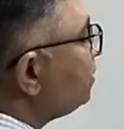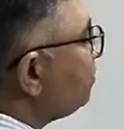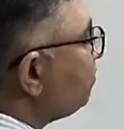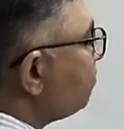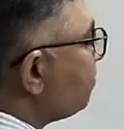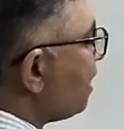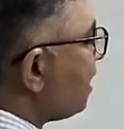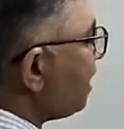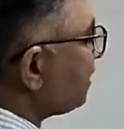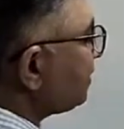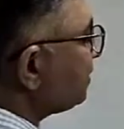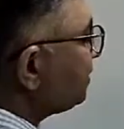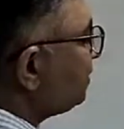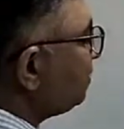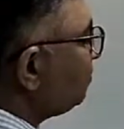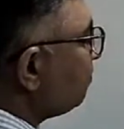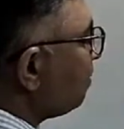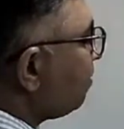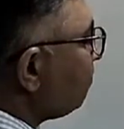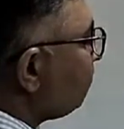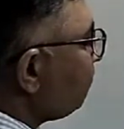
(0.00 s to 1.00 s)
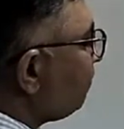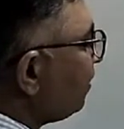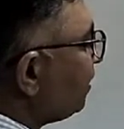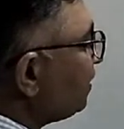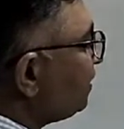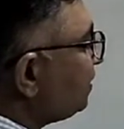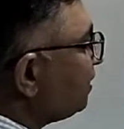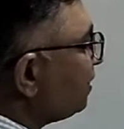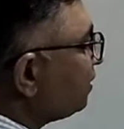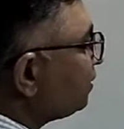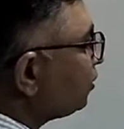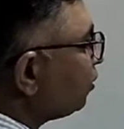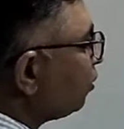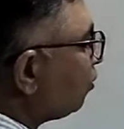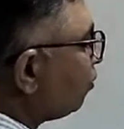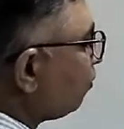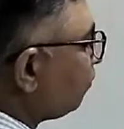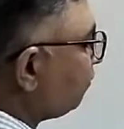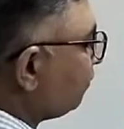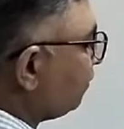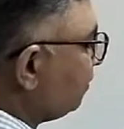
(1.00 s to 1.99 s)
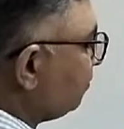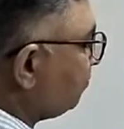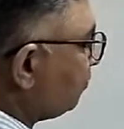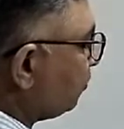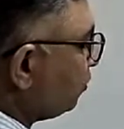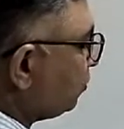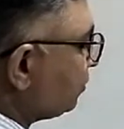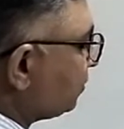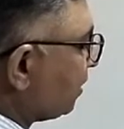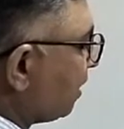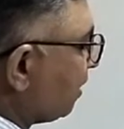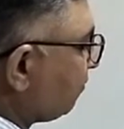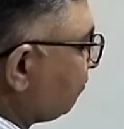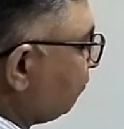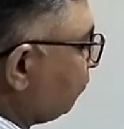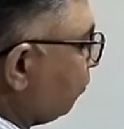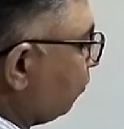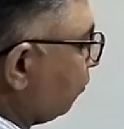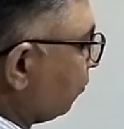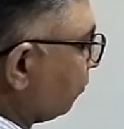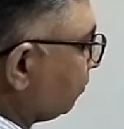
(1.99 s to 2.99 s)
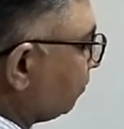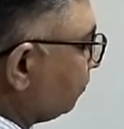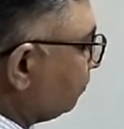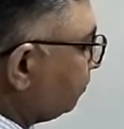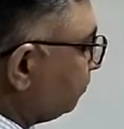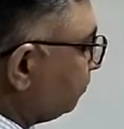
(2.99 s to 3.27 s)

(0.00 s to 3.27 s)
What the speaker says: the maximum variation of inputs are 4.